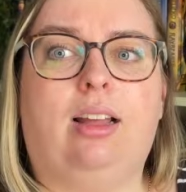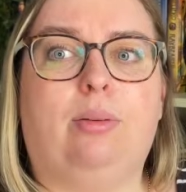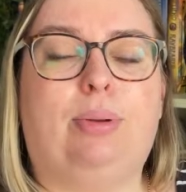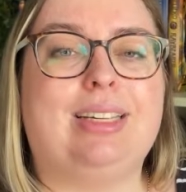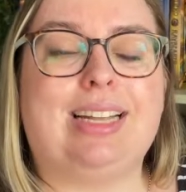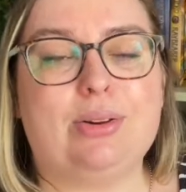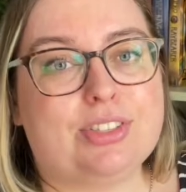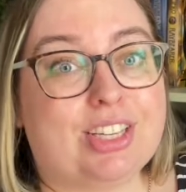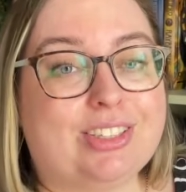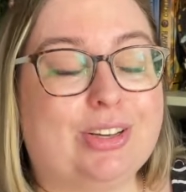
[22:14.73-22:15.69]
But it
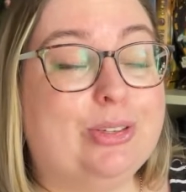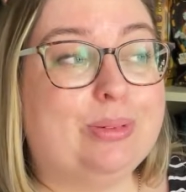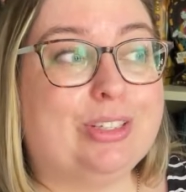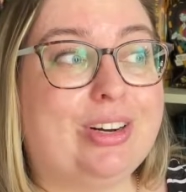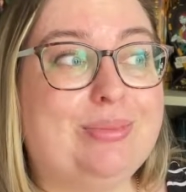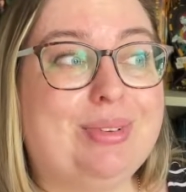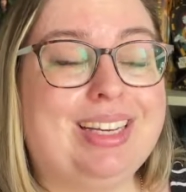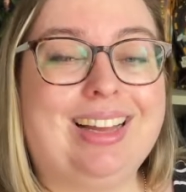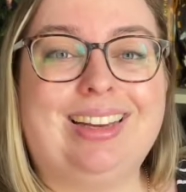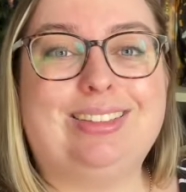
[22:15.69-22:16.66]
sounds uber
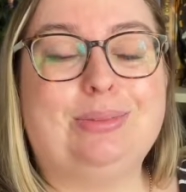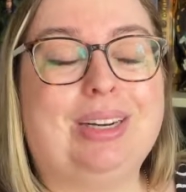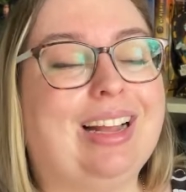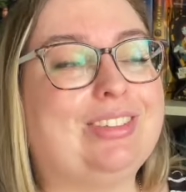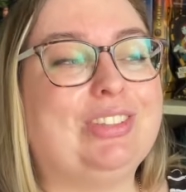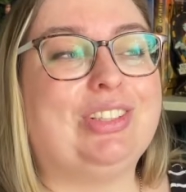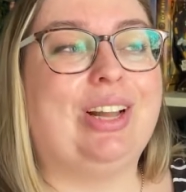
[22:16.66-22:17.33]
creepy and supernatural